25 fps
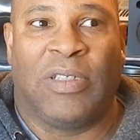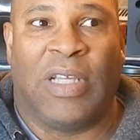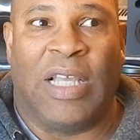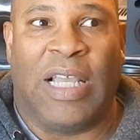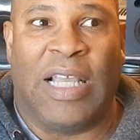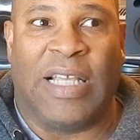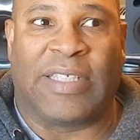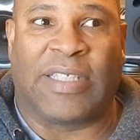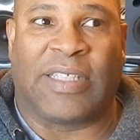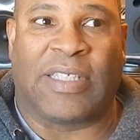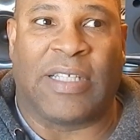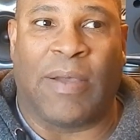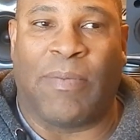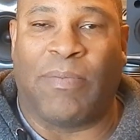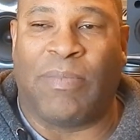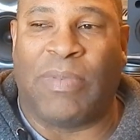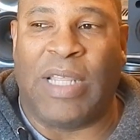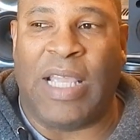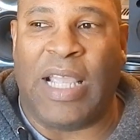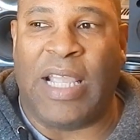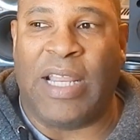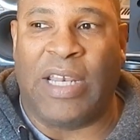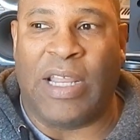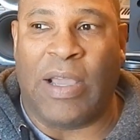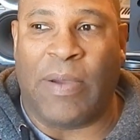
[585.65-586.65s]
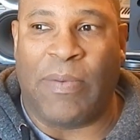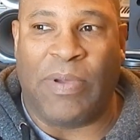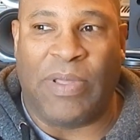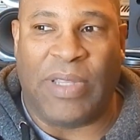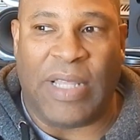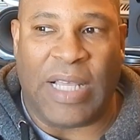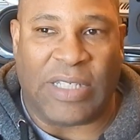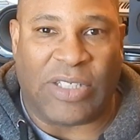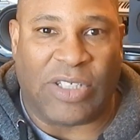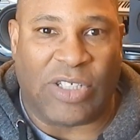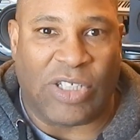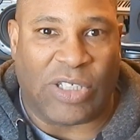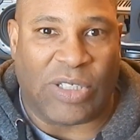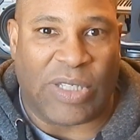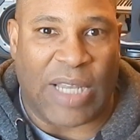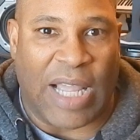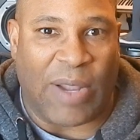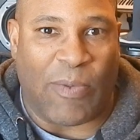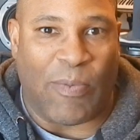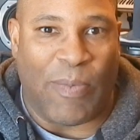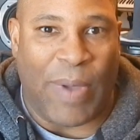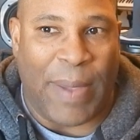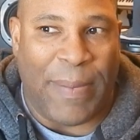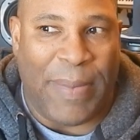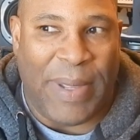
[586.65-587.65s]
is some DAW that's just
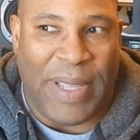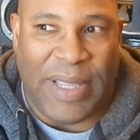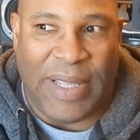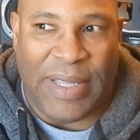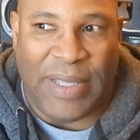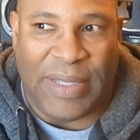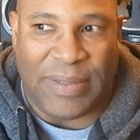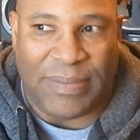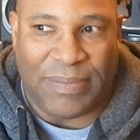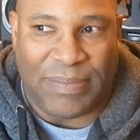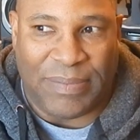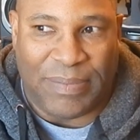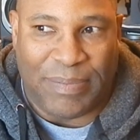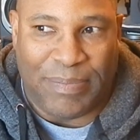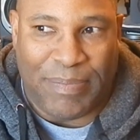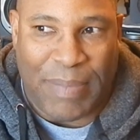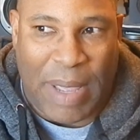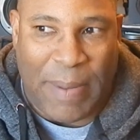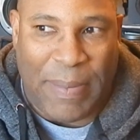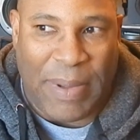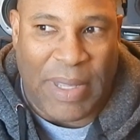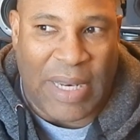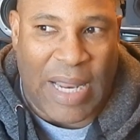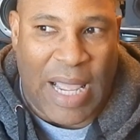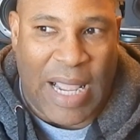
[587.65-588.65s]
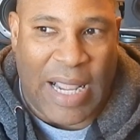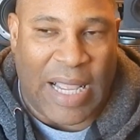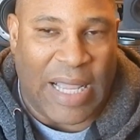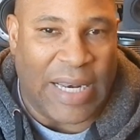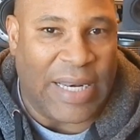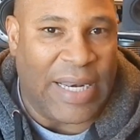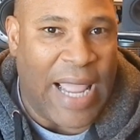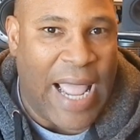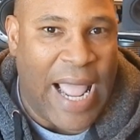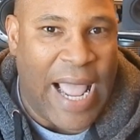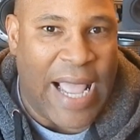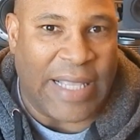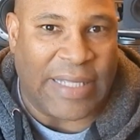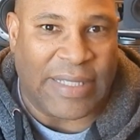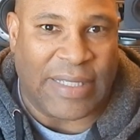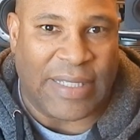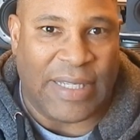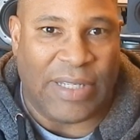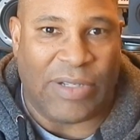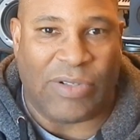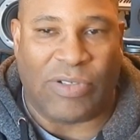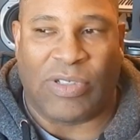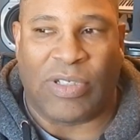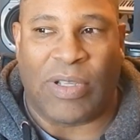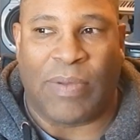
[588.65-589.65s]
like maybe like
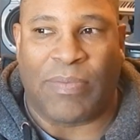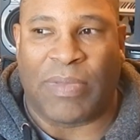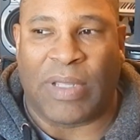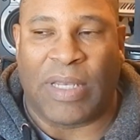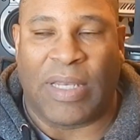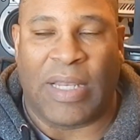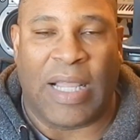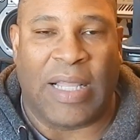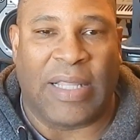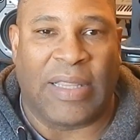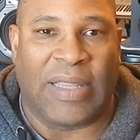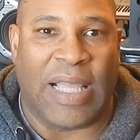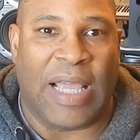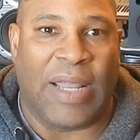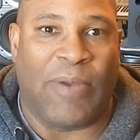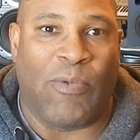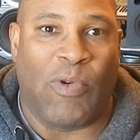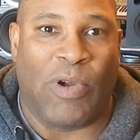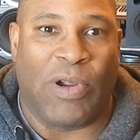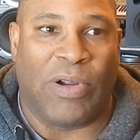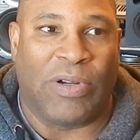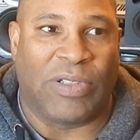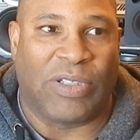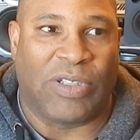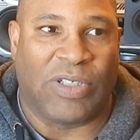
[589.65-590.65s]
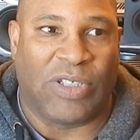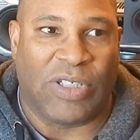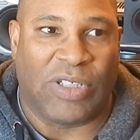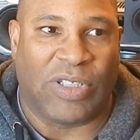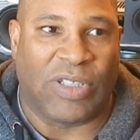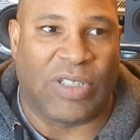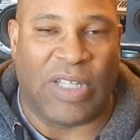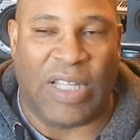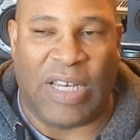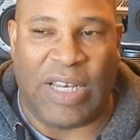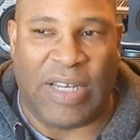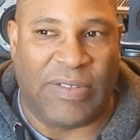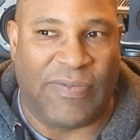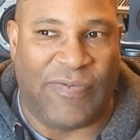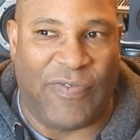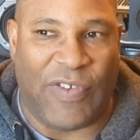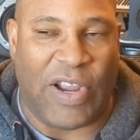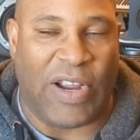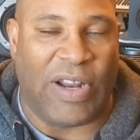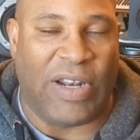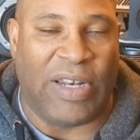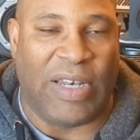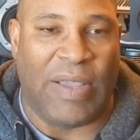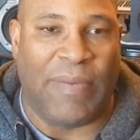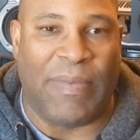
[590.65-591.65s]
Audacity or something like that, where it is
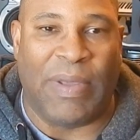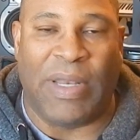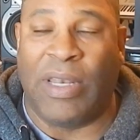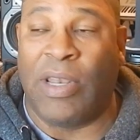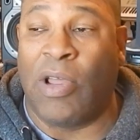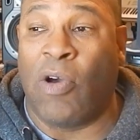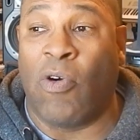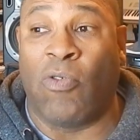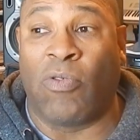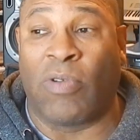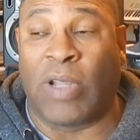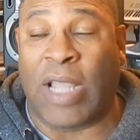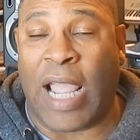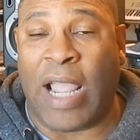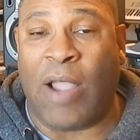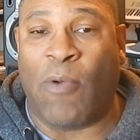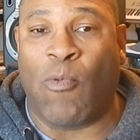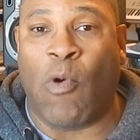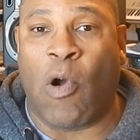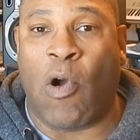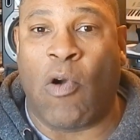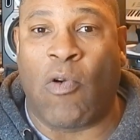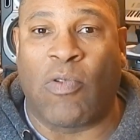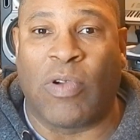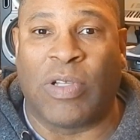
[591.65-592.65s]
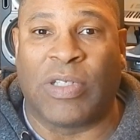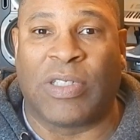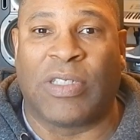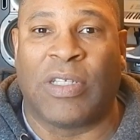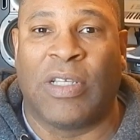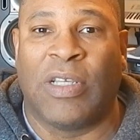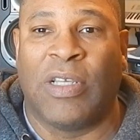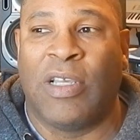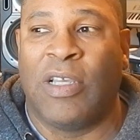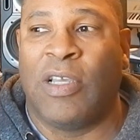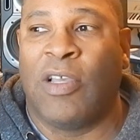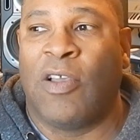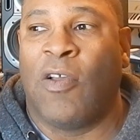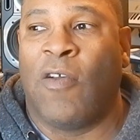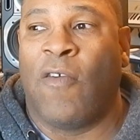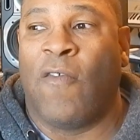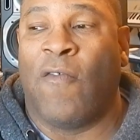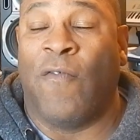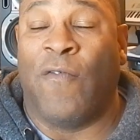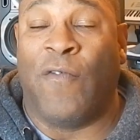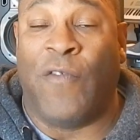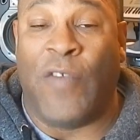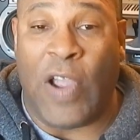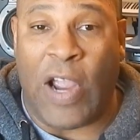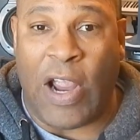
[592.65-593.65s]
very limited. No, Cakewalk was
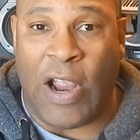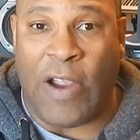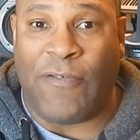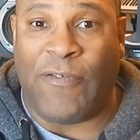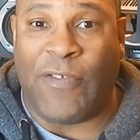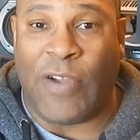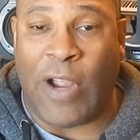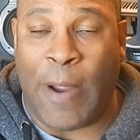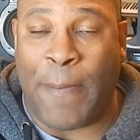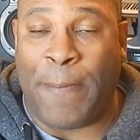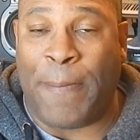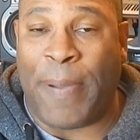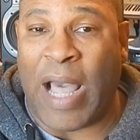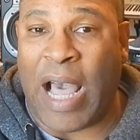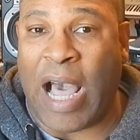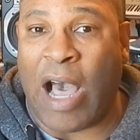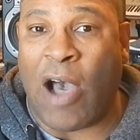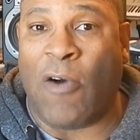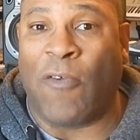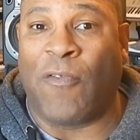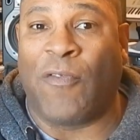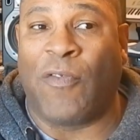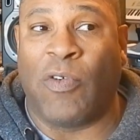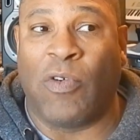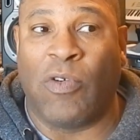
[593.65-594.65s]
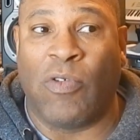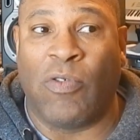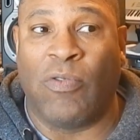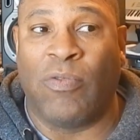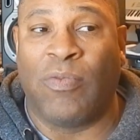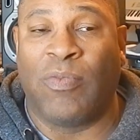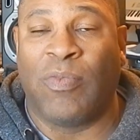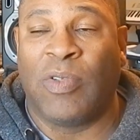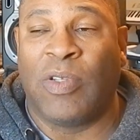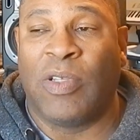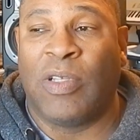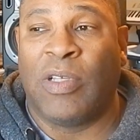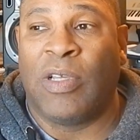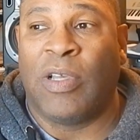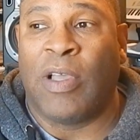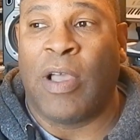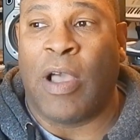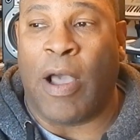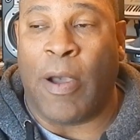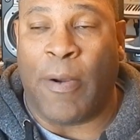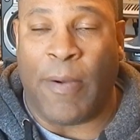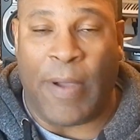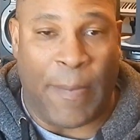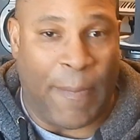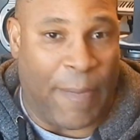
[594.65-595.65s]
very, very powerful
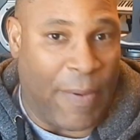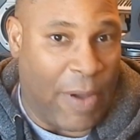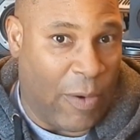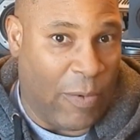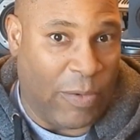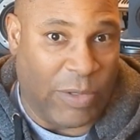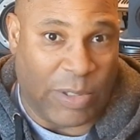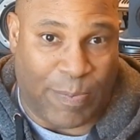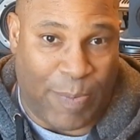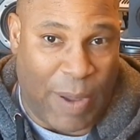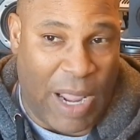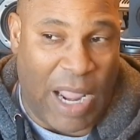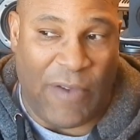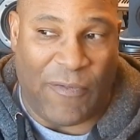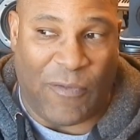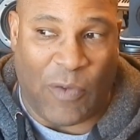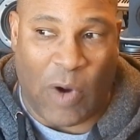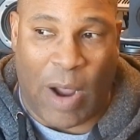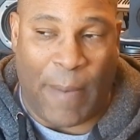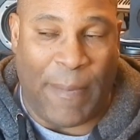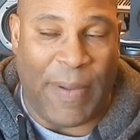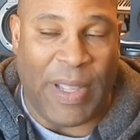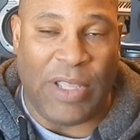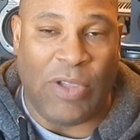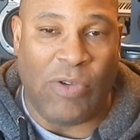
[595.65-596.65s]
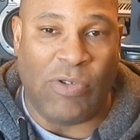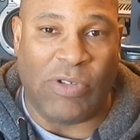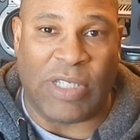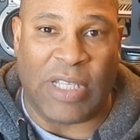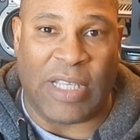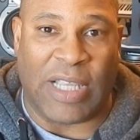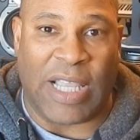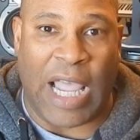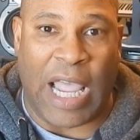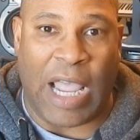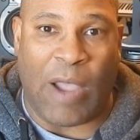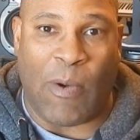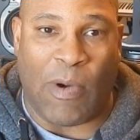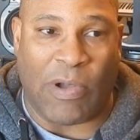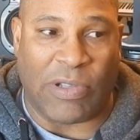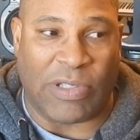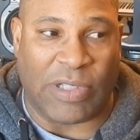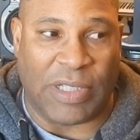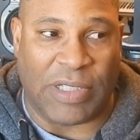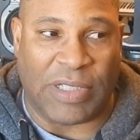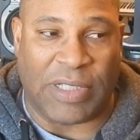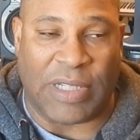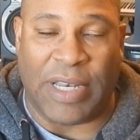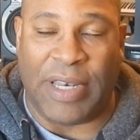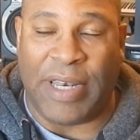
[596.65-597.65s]
I was paid for. I've been using Cakewalk
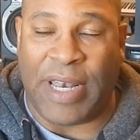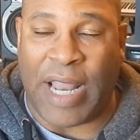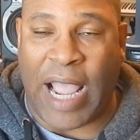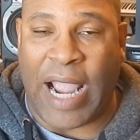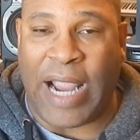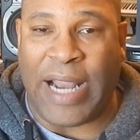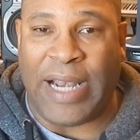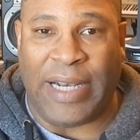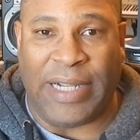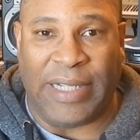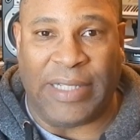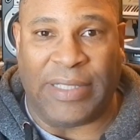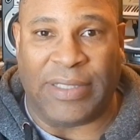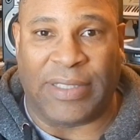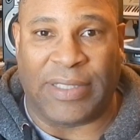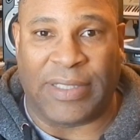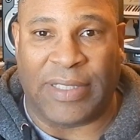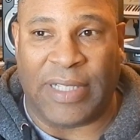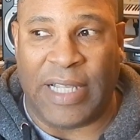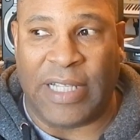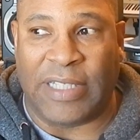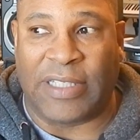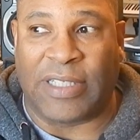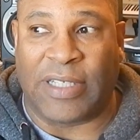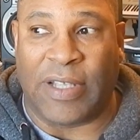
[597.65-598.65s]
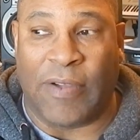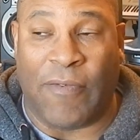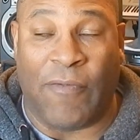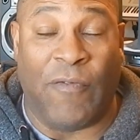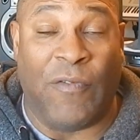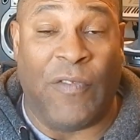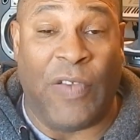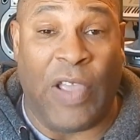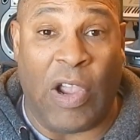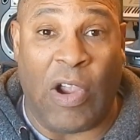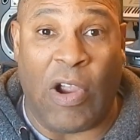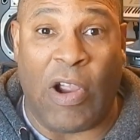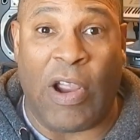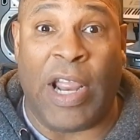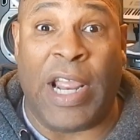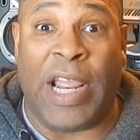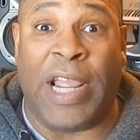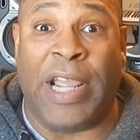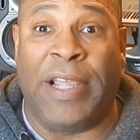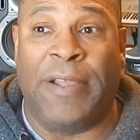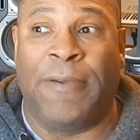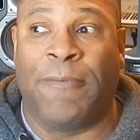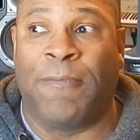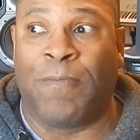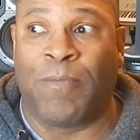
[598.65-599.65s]
since the '90s. It's a
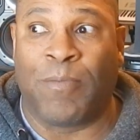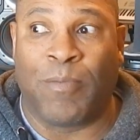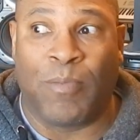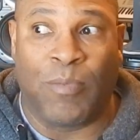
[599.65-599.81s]
very